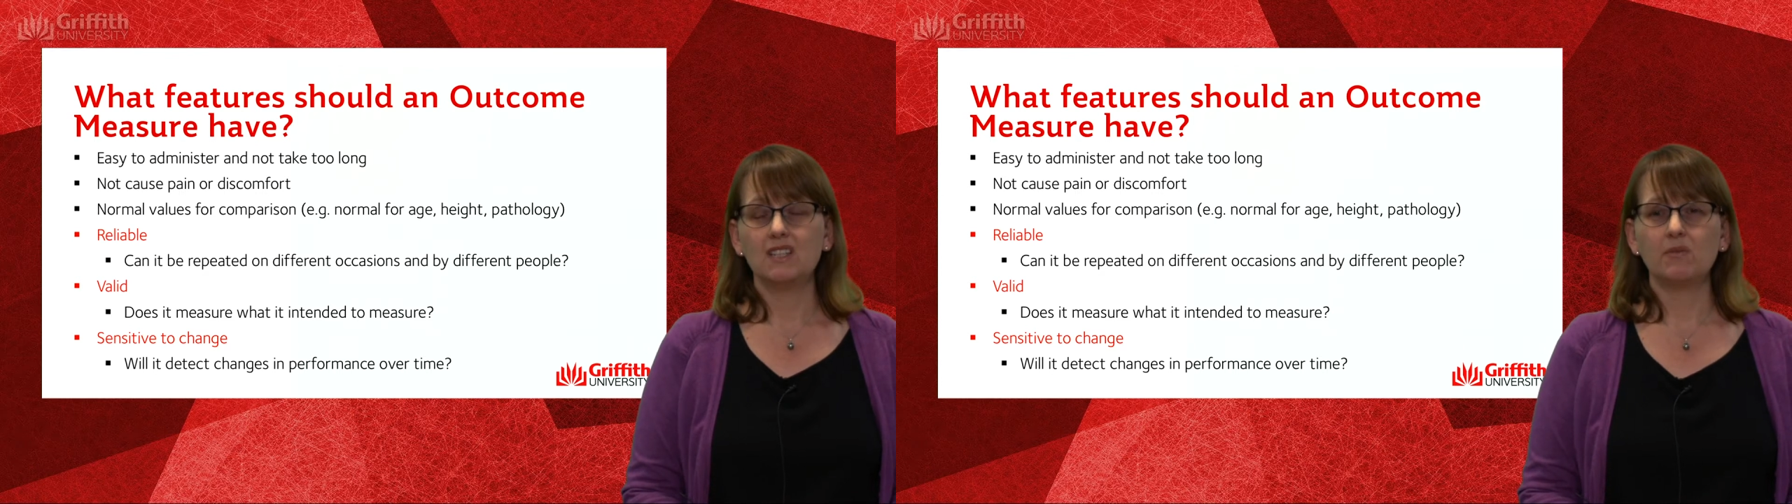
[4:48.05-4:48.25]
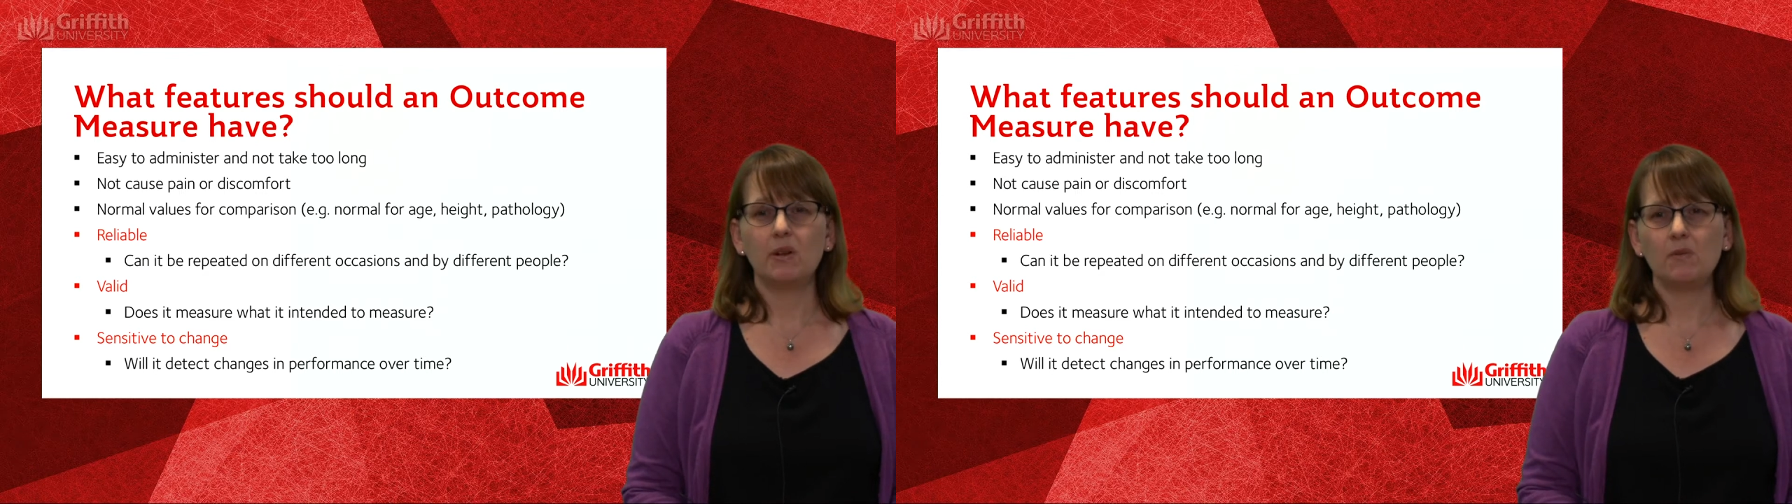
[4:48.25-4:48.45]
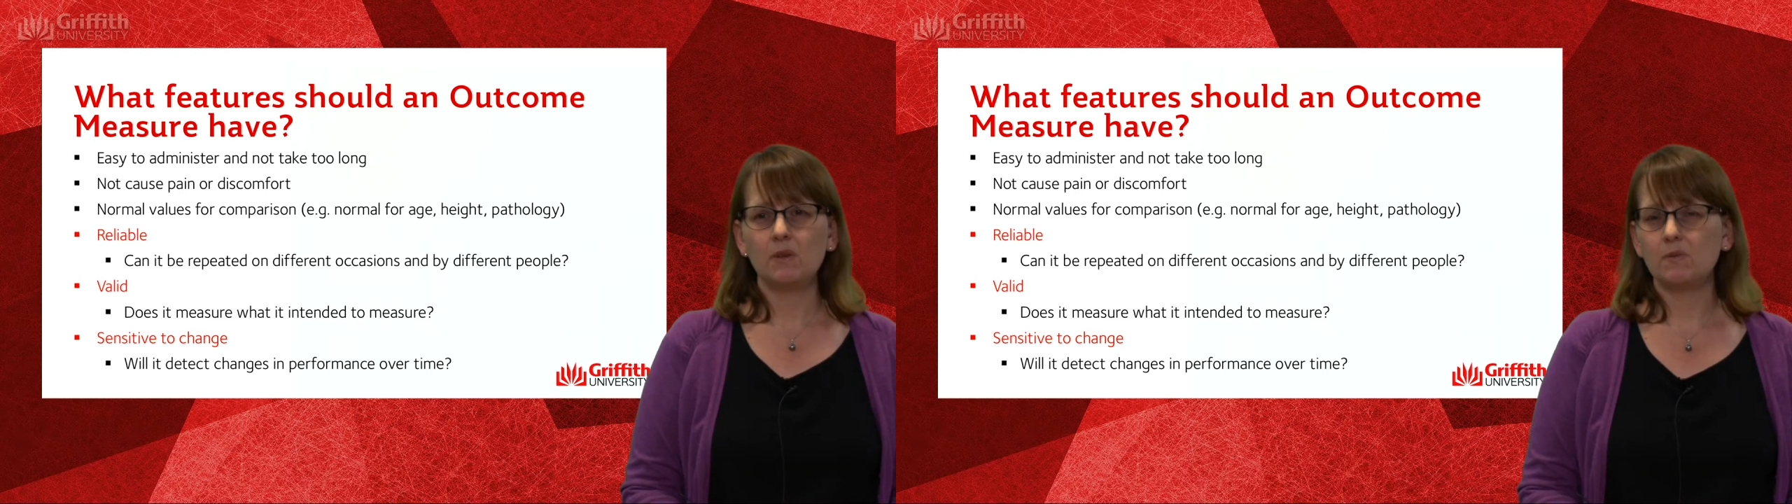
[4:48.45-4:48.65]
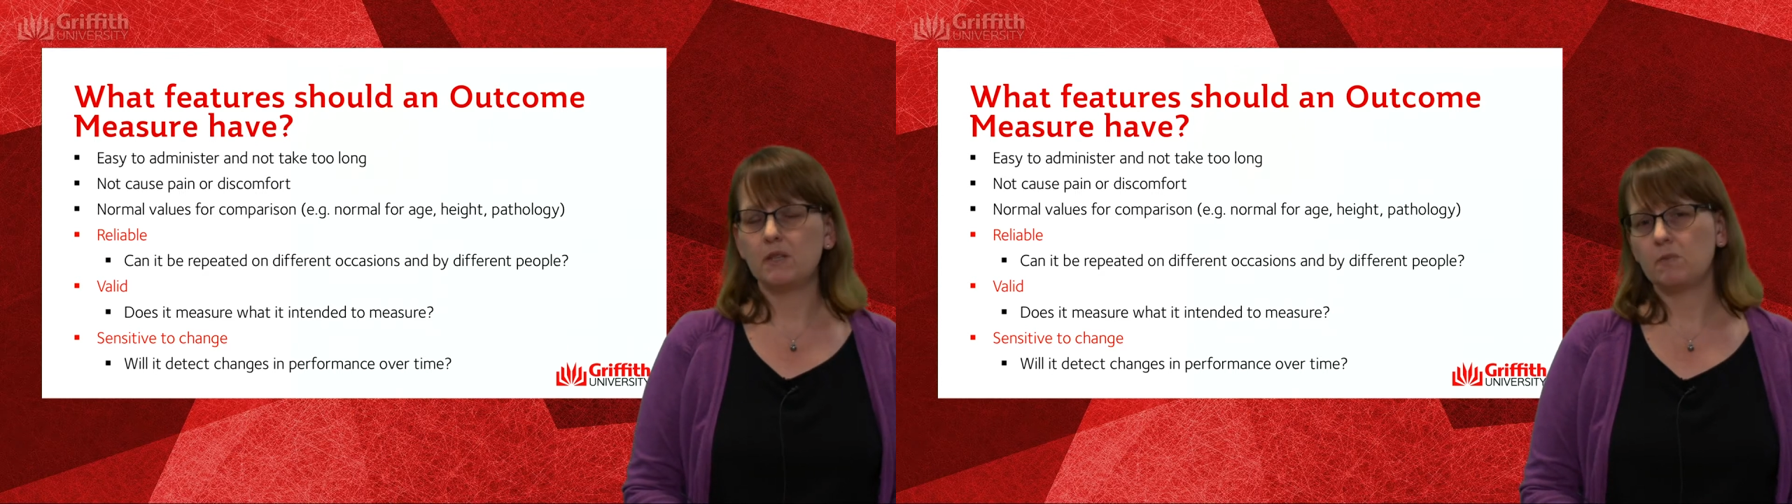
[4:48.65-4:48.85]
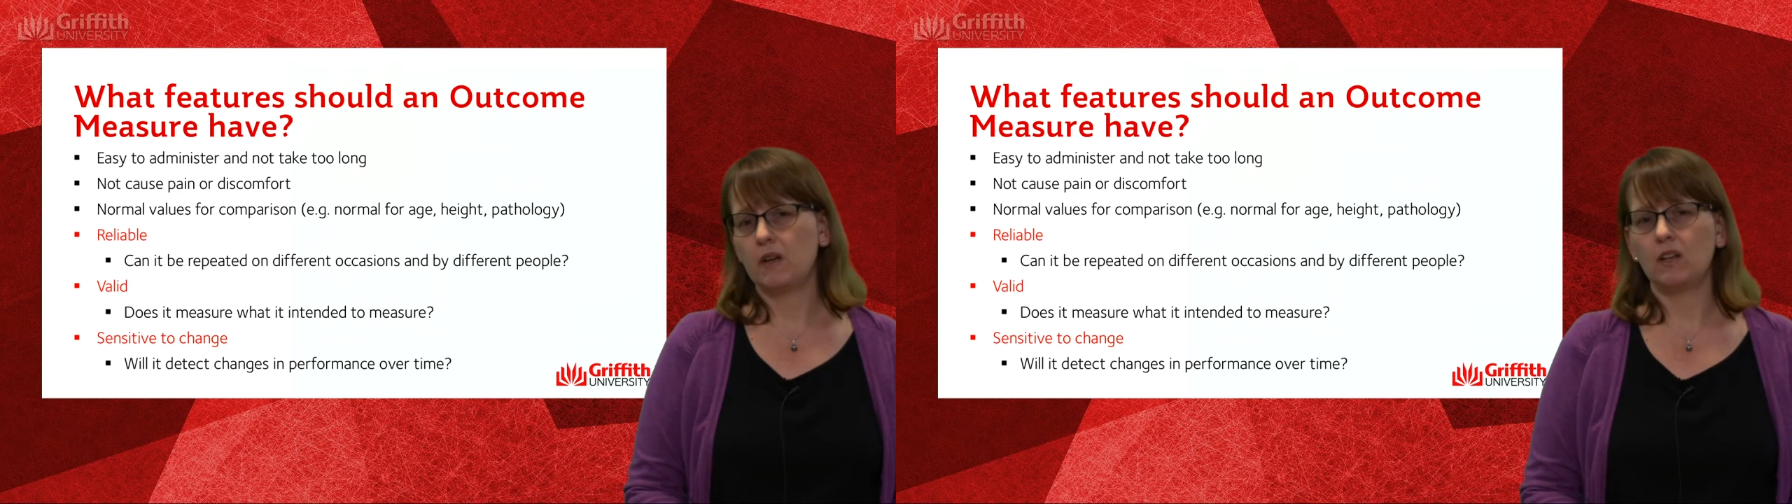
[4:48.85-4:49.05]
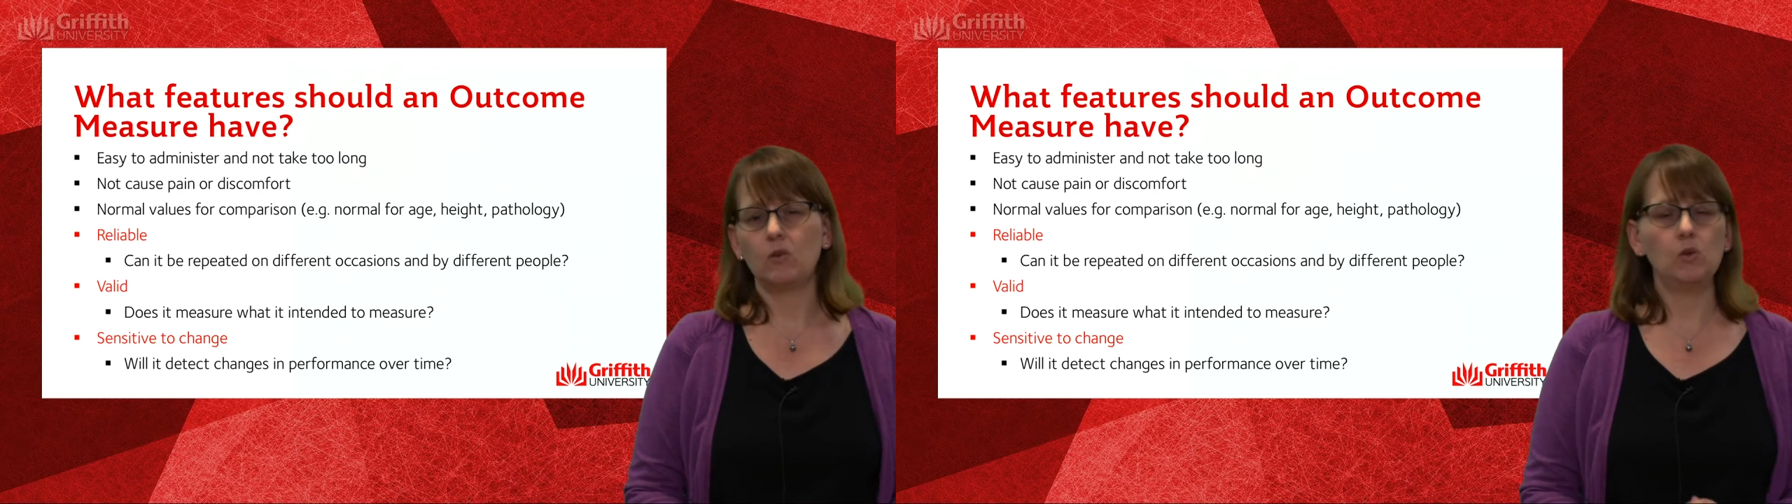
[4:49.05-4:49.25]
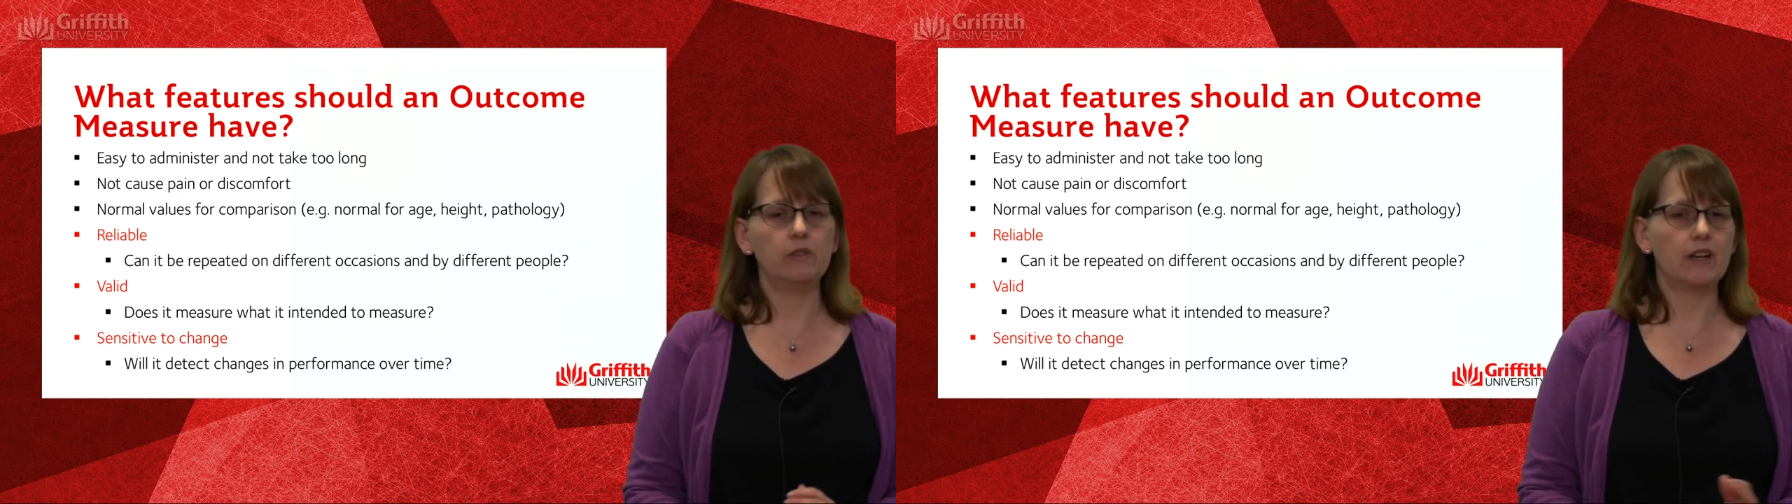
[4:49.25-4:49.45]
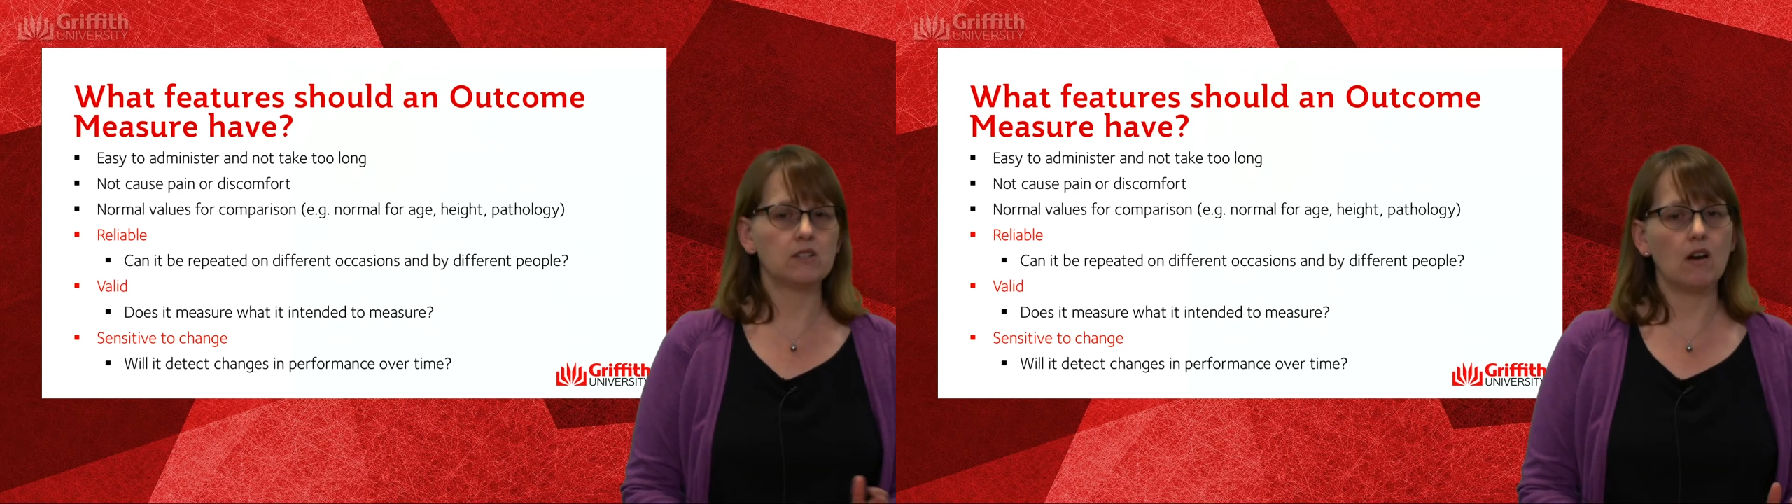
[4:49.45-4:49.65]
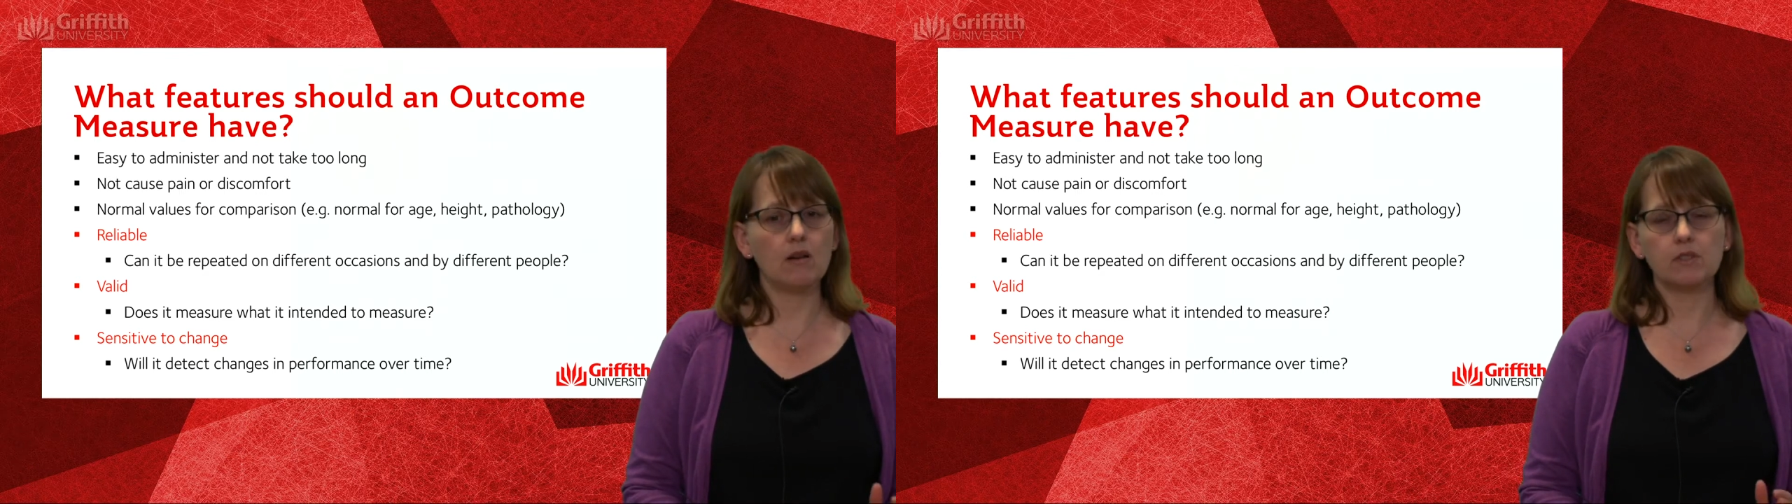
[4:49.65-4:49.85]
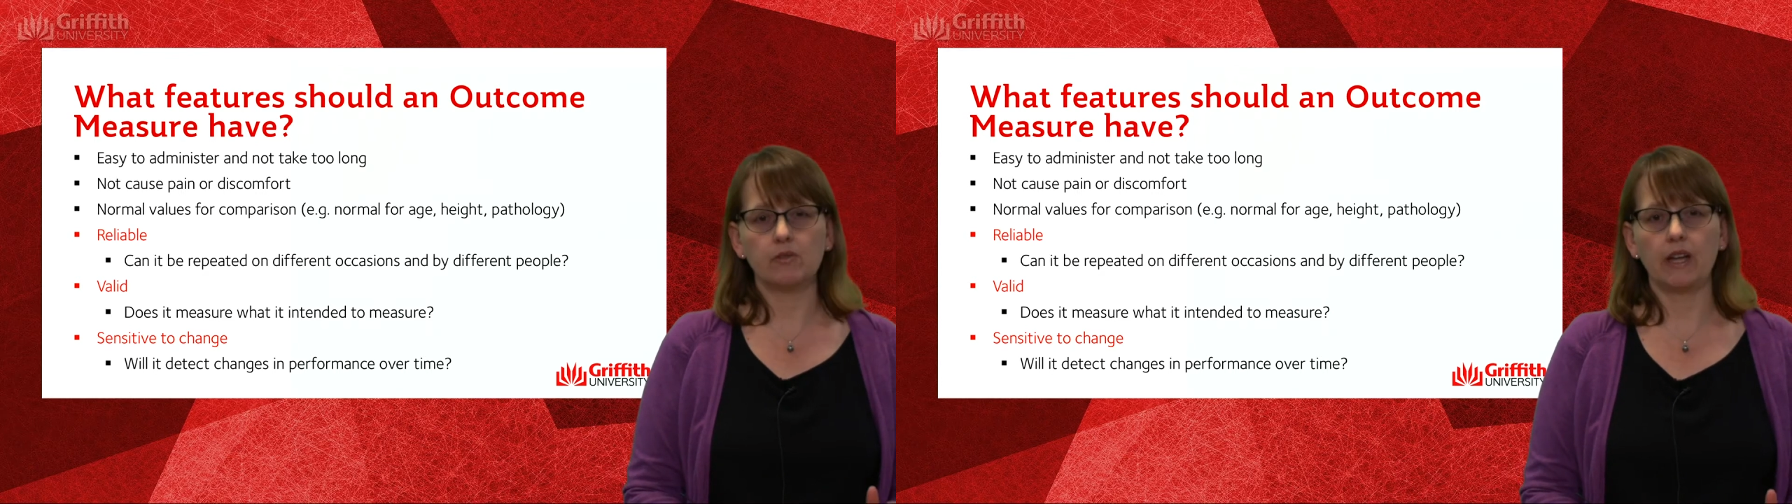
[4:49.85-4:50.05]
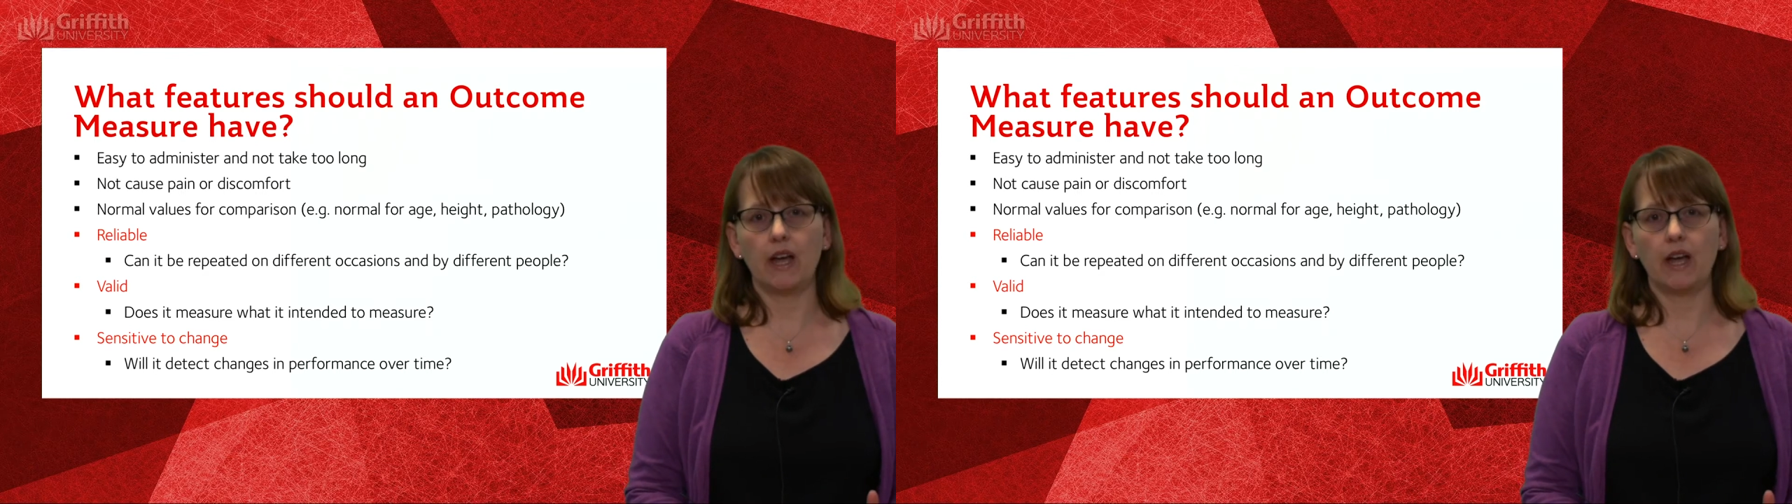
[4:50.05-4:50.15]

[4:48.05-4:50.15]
So we don't want to be spending all of our time doing